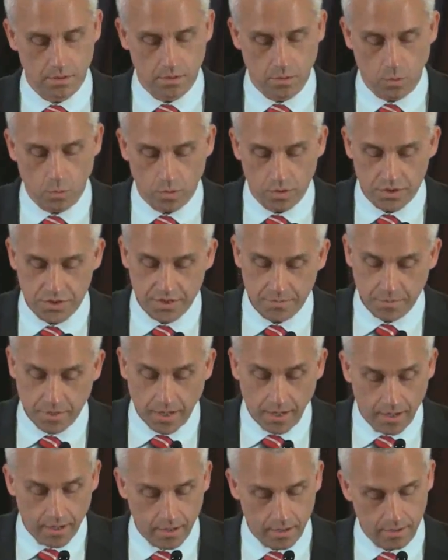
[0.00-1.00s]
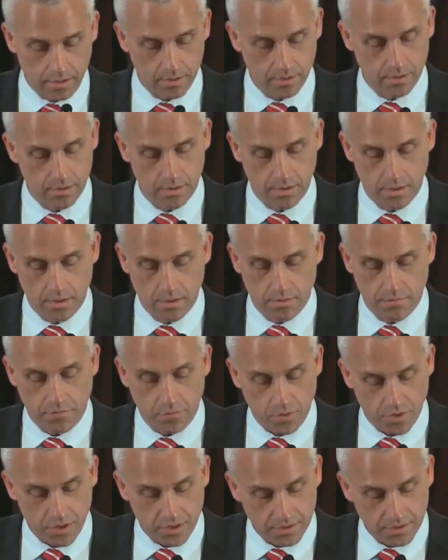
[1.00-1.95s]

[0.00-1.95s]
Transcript: Worship God, for the